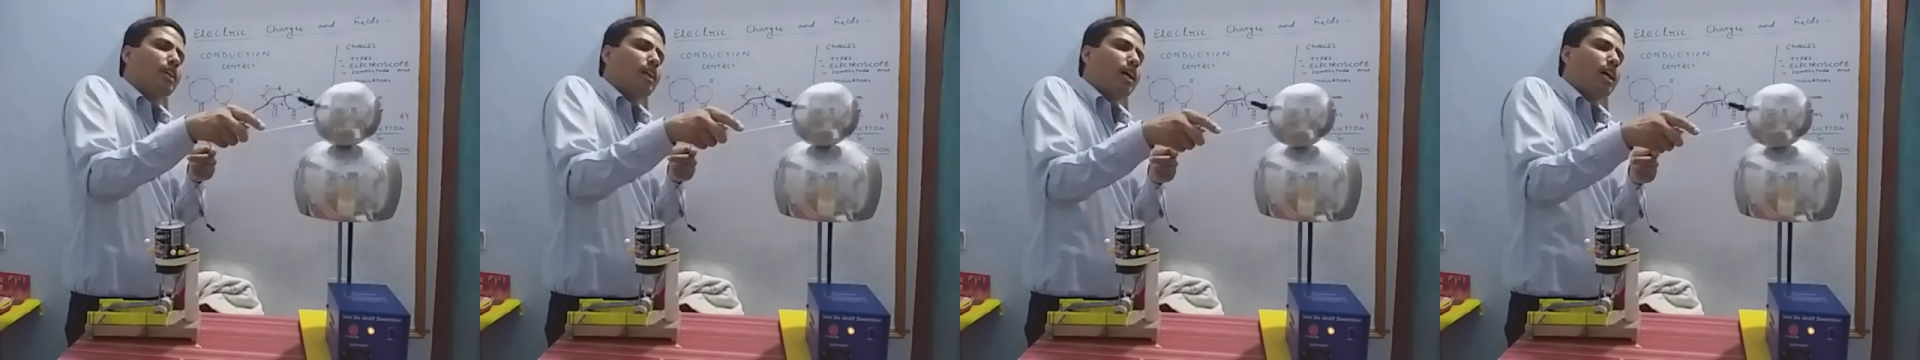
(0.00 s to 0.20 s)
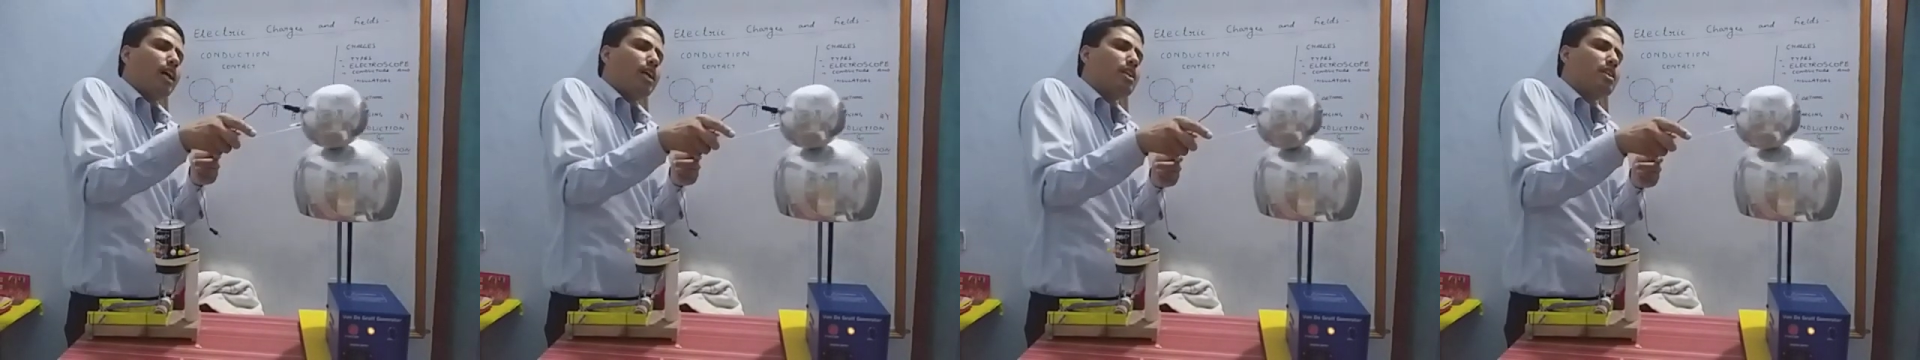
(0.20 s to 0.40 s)

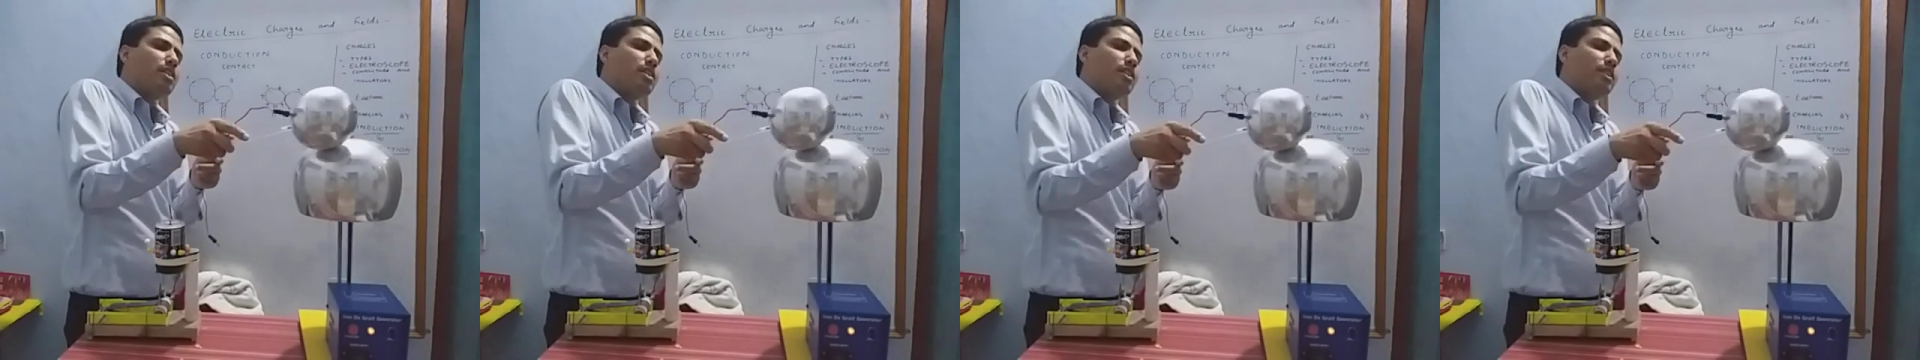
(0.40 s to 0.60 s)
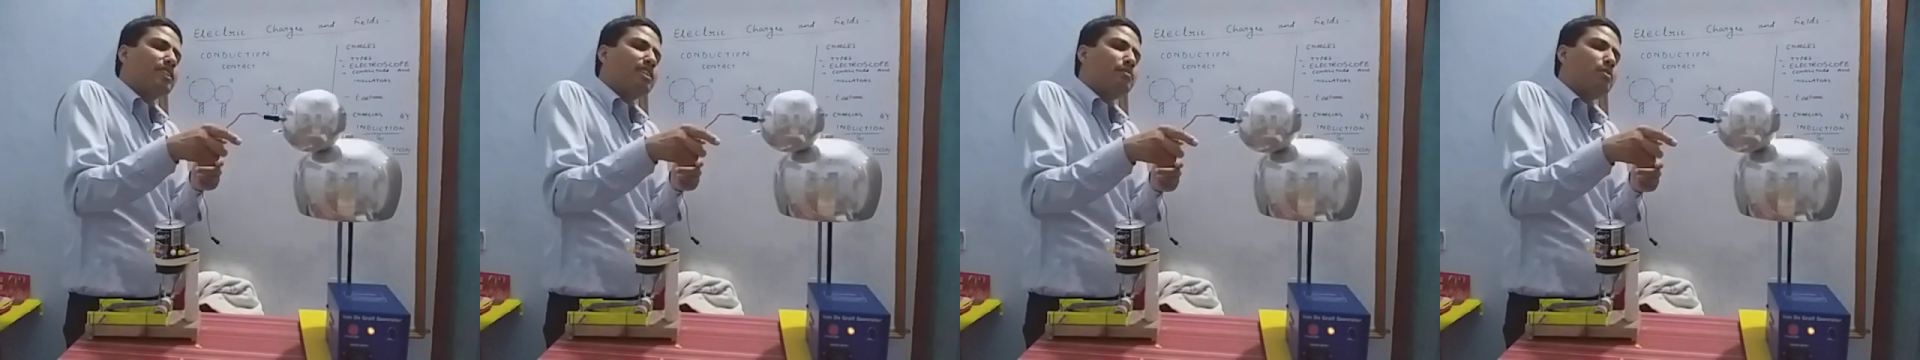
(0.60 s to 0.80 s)
I'll
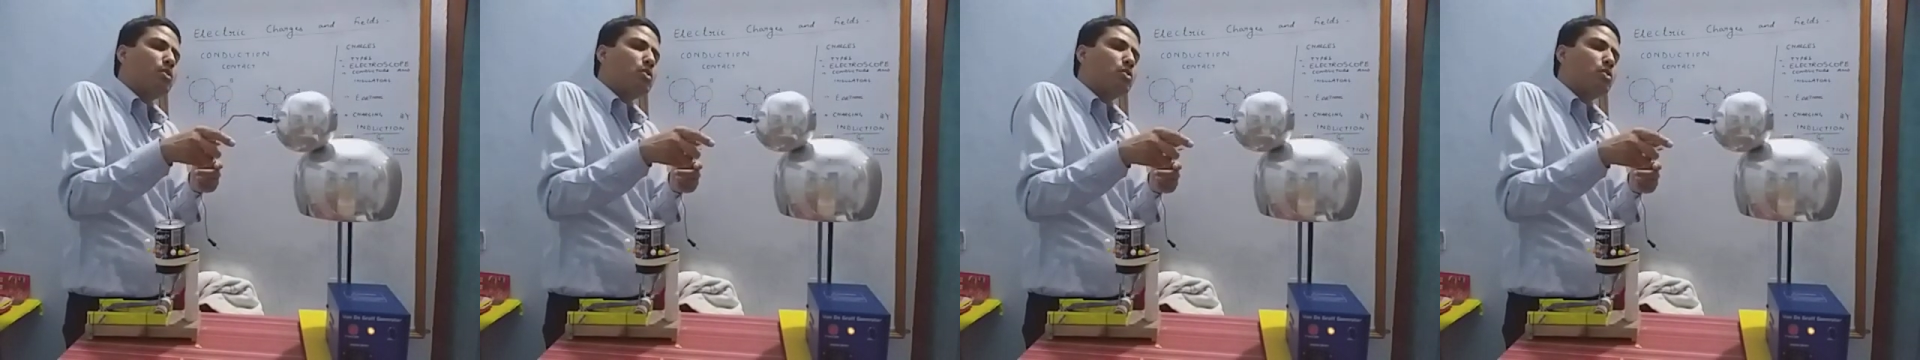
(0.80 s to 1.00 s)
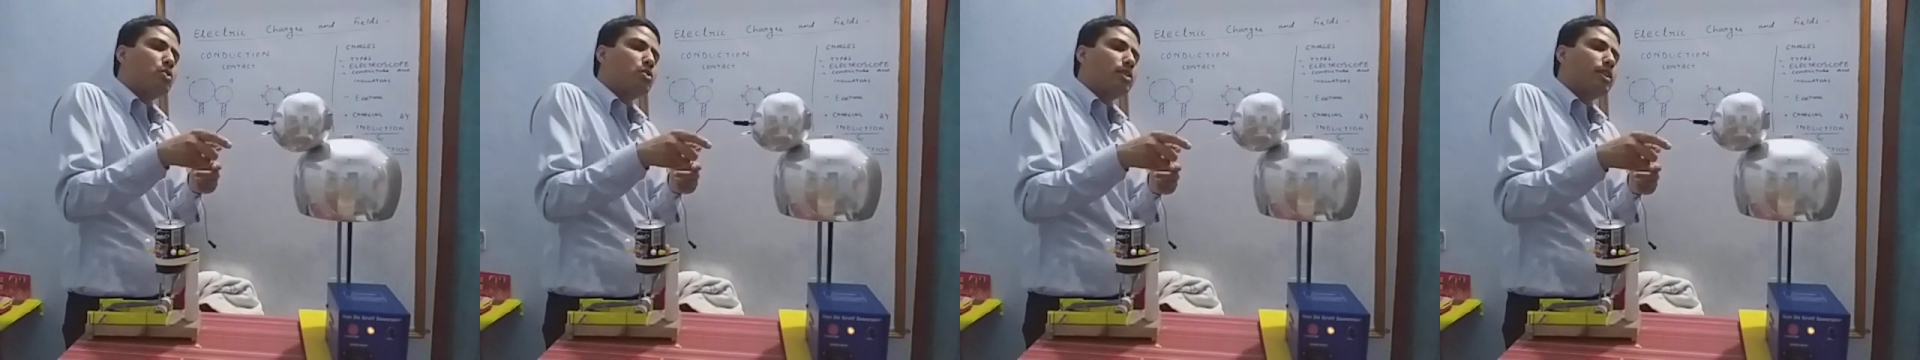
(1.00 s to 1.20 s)
discuss about
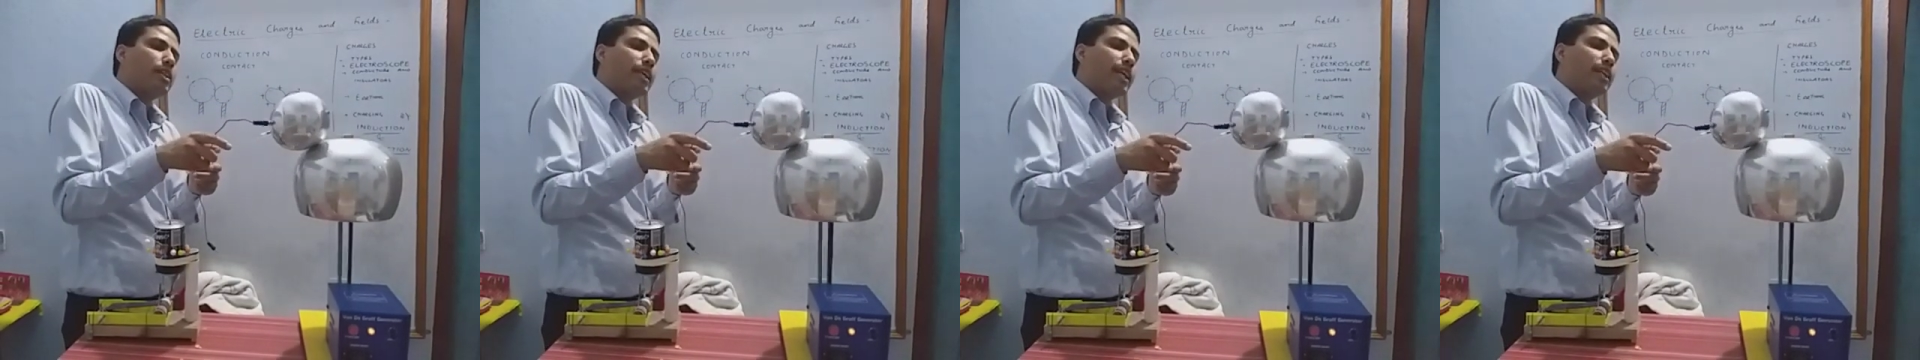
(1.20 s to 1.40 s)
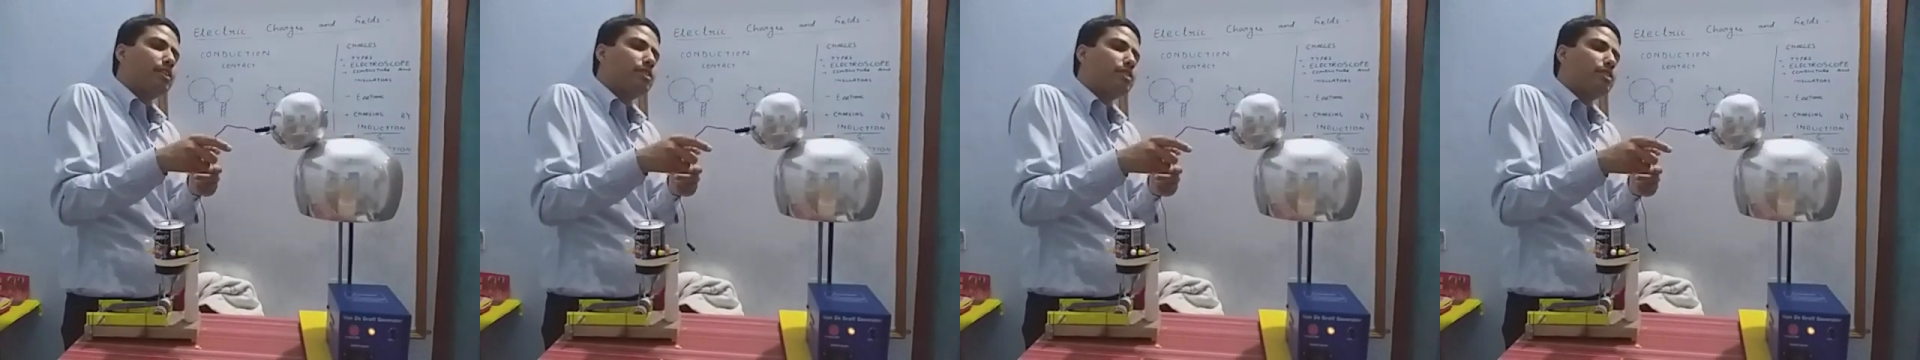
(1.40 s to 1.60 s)
those
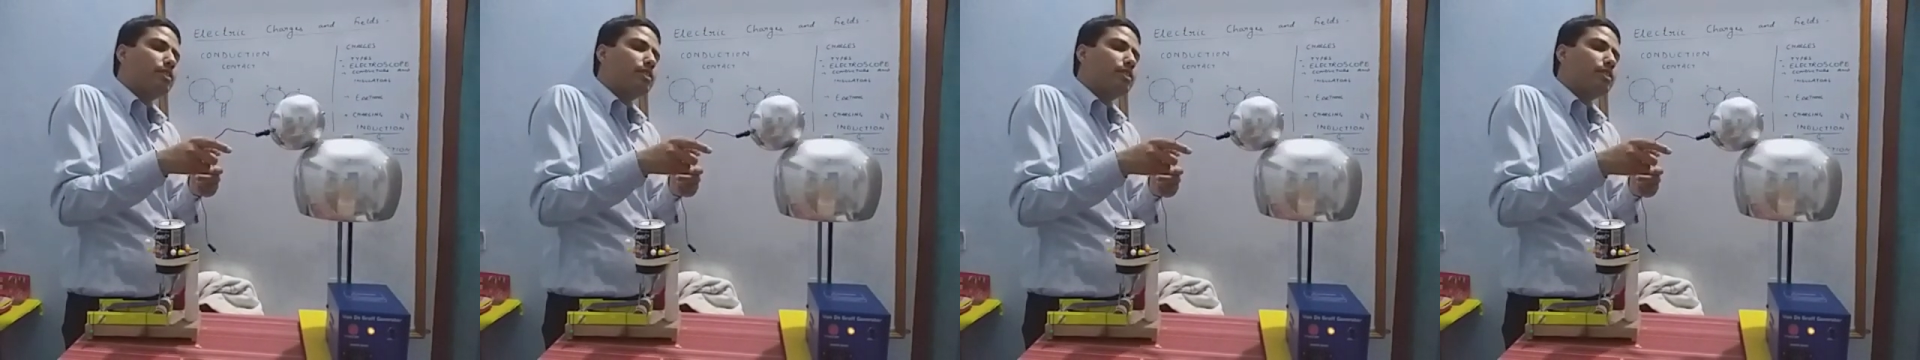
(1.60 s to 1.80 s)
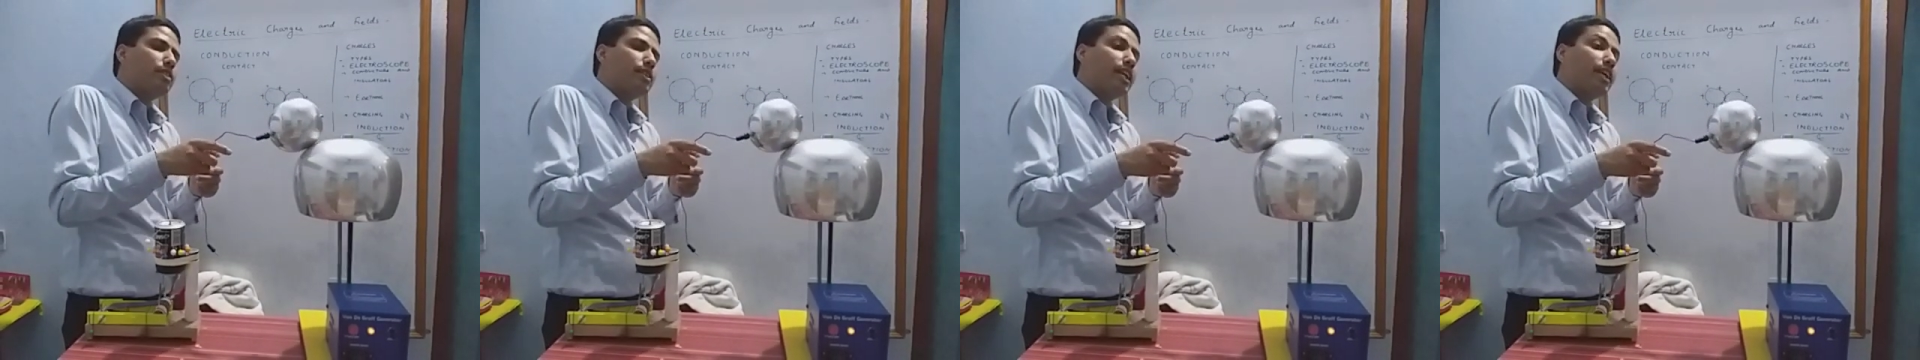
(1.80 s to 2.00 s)

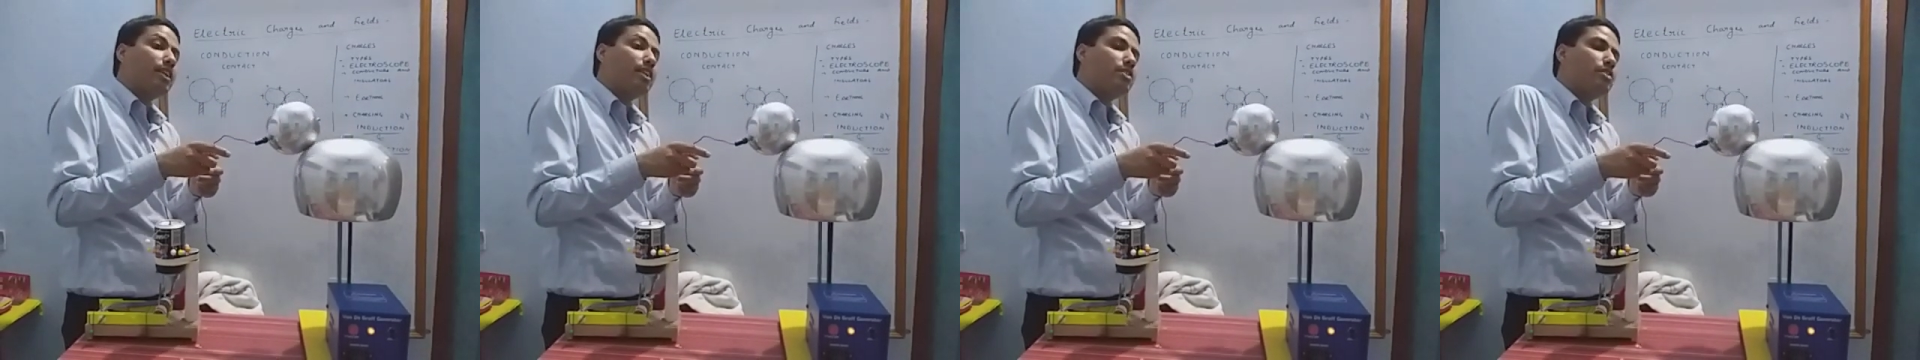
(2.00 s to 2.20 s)
cracking